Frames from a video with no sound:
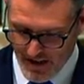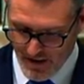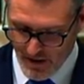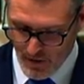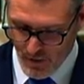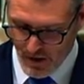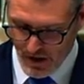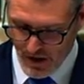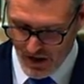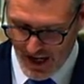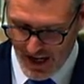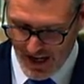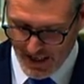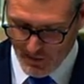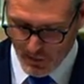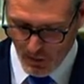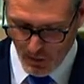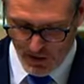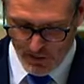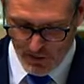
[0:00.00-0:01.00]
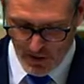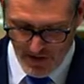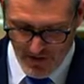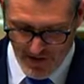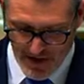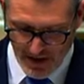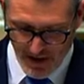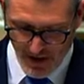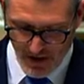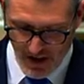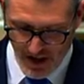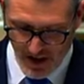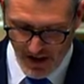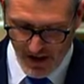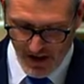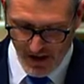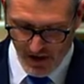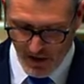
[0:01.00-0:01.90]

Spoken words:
goods exports by value to India,